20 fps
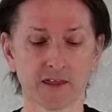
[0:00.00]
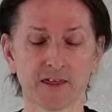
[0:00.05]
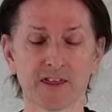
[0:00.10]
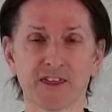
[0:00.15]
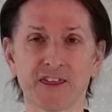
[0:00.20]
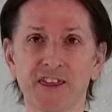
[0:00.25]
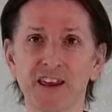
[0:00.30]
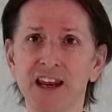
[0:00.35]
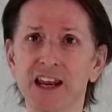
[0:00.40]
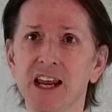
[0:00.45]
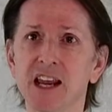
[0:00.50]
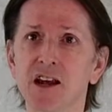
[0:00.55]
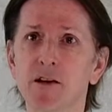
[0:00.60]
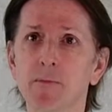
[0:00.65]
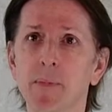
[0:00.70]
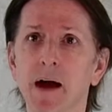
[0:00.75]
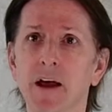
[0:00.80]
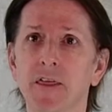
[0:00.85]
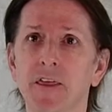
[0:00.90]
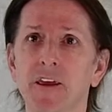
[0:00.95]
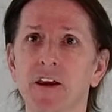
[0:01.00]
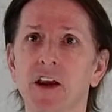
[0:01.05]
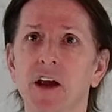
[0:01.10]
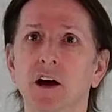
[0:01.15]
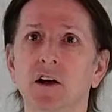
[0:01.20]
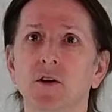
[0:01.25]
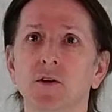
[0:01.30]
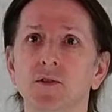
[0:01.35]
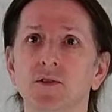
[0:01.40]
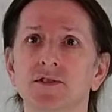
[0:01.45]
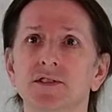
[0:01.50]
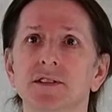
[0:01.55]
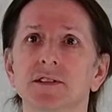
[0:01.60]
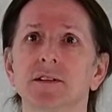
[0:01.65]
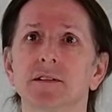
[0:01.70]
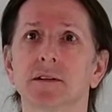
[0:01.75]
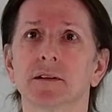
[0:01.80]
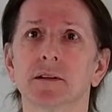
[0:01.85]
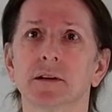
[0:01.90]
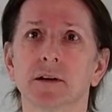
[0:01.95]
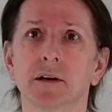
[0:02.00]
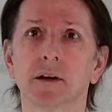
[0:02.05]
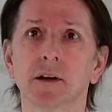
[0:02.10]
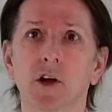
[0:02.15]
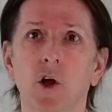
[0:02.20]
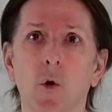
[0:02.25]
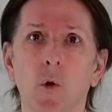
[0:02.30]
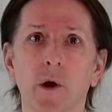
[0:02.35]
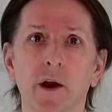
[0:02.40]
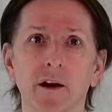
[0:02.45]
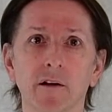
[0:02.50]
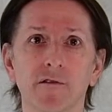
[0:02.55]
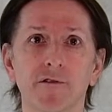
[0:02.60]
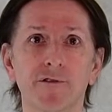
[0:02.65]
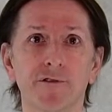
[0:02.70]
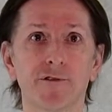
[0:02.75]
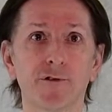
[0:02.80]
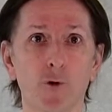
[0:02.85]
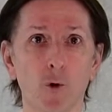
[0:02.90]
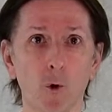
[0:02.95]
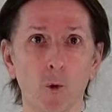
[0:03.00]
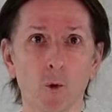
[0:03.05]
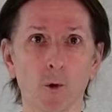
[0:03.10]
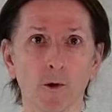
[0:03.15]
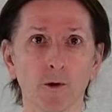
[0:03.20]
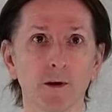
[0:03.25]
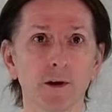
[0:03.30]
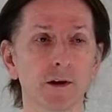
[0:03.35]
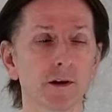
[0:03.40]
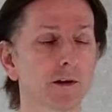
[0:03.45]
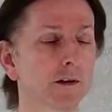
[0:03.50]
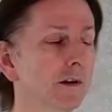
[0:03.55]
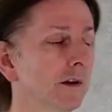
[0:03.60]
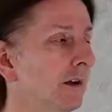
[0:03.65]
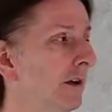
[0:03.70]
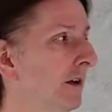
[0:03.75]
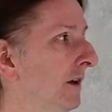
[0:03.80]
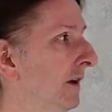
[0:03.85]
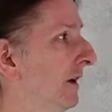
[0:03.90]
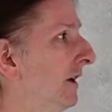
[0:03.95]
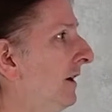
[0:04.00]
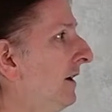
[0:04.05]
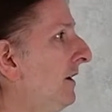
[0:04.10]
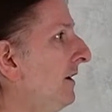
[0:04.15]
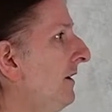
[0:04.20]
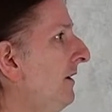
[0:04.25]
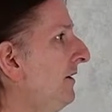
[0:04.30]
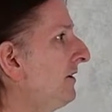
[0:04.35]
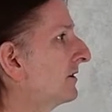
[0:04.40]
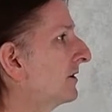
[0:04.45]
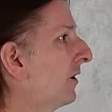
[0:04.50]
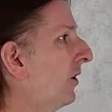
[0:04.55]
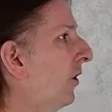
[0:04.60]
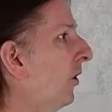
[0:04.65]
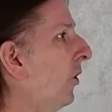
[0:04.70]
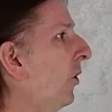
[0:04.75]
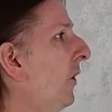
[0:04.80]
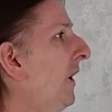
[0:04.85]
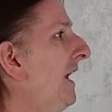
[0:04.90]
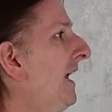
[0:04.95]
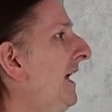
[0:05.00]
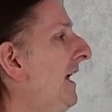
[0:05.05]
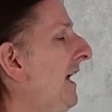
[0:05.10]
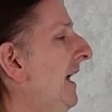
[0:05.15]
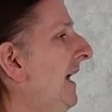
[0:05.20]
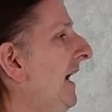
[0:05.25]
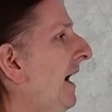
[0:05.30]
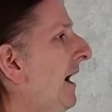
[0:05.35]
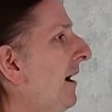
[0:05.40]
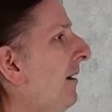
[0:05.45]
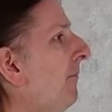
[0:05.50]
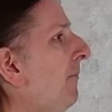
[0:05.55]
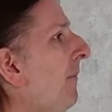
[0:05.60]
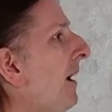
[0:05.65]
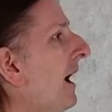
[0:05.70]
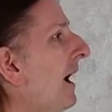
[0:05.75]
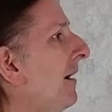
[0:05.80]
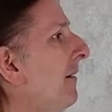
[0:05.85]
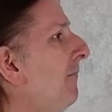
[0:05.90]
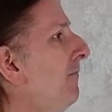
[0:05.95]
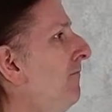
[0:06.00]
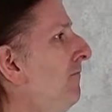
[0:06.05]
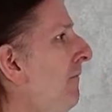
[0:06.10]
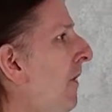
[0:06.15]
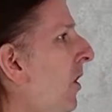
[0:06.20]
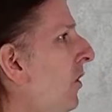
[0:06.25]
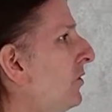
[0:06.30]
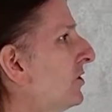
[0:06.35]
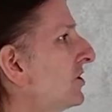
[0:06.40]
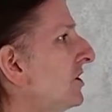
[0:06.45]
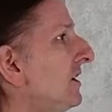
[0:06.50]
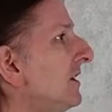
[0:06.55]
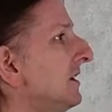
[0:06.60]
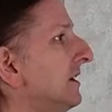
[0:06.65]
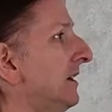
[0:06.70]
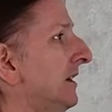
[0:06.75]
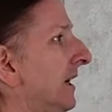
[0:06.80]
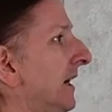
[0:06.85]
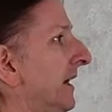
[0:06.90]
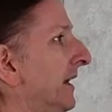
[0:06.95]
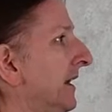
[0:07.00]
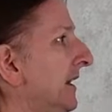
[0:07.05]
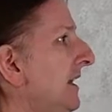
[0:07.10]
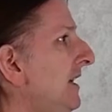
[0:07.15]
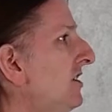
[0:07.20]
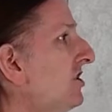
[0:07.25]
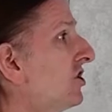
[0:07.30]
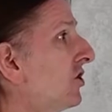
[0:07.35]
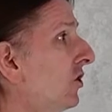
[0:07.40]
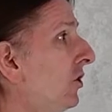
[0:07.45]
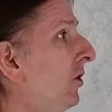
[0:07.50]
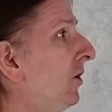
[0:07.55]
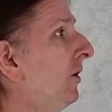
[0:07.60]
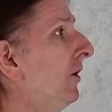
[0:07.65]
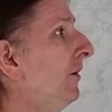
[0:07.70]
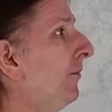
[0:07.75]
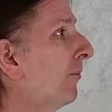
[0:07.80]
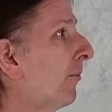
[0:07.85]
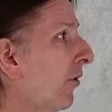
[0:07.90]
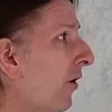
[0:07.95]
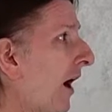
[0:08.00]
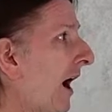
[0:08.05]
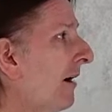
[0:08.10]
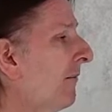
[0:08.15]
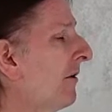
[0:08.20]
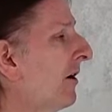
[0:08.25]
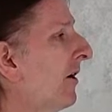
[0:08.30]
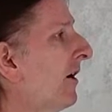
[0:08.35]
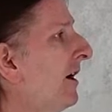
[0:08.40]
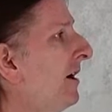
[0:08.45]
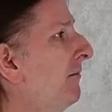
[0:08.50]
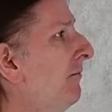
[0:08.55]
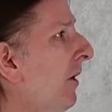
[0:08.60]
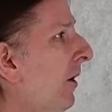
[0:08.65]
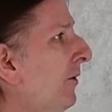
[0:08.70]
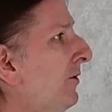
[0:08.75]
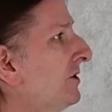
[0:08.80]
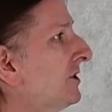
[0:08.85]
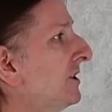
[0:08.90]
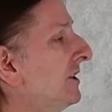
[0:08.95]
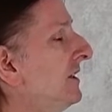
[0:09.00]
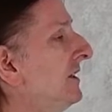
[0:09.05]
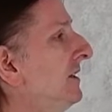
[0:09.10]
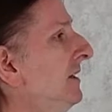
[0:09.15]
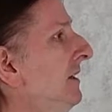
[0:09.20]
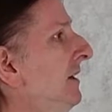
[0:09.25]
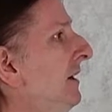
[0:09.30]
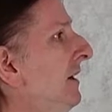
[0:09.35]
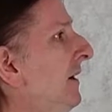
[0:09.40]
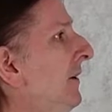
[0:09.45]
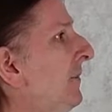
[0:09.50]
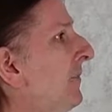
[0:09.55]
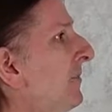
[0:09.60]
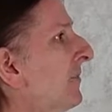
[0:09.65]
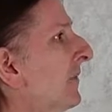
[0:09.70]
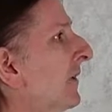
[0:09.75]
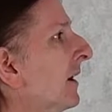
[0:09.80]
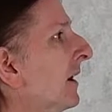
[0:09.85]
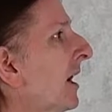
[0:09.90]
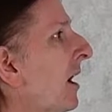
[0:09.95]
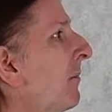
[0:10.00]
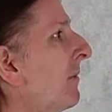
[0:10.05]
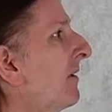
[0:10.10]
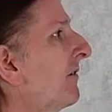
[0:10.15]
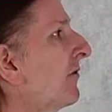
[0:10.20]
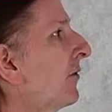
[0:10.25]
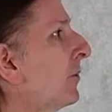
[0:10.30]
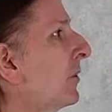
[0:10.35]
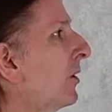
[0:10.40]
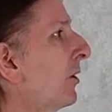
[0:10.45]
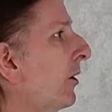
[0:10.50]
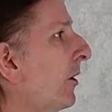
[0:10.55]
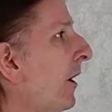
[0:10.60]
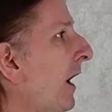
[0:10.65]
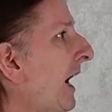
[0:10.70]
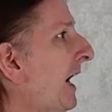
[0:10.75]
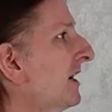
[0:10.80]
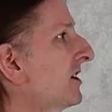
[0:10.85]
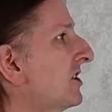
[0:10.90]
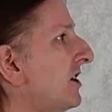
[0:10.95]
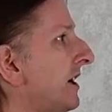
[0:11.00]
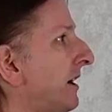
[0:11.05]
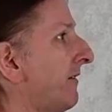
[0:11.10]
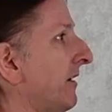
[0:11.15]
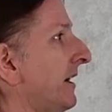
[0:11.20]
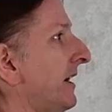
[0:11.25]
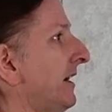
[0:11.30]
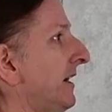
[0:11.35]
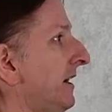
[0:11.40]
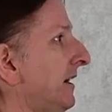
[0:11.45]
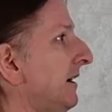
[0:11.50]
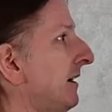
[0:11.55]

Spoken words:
thinking about the knuckles going forward. So my motion, initial primary motion, coming from a reactionary